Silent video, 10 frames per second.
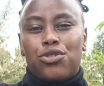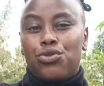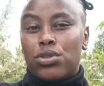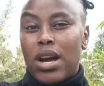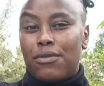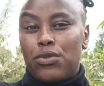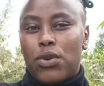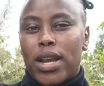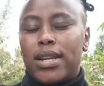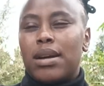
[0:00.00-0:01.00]
You don't have to
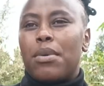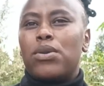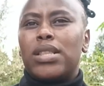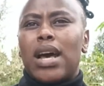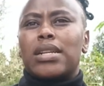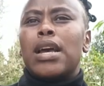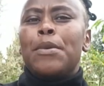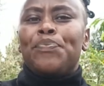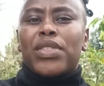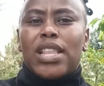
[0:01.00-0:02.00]
forget about
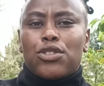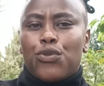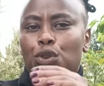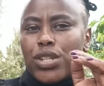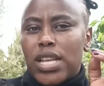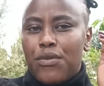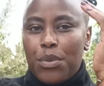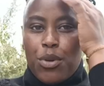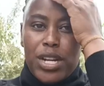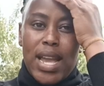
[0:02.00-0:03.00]
that of course
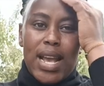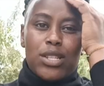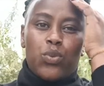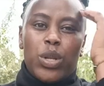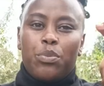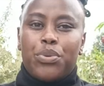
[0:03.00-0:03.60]
everybody else will